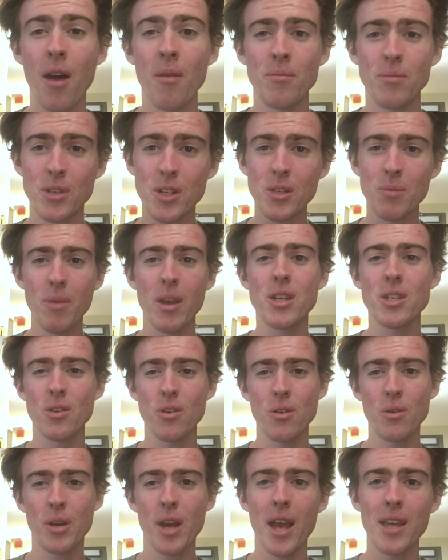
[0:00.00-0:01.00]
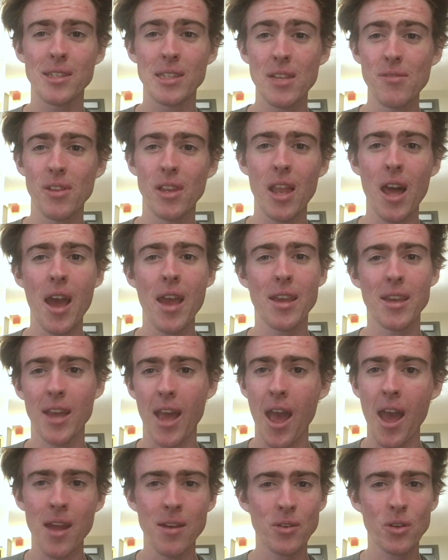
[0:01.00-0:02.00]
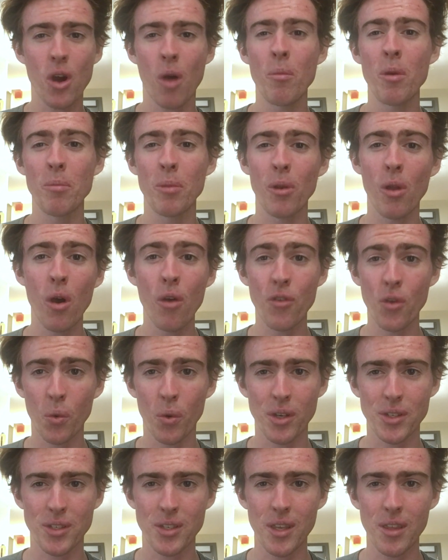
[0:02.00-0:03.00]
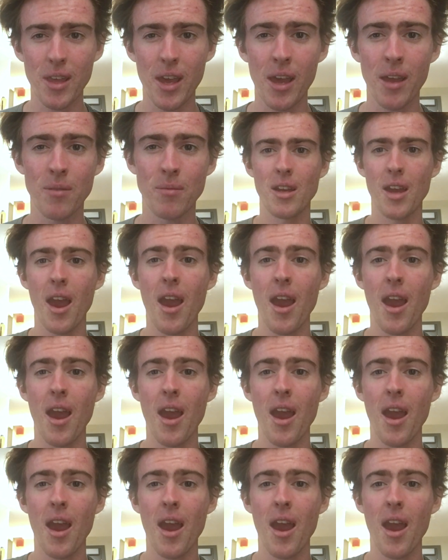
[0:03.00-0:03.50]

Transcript: Just make sure you guys leave a like and comment below if you want to see that.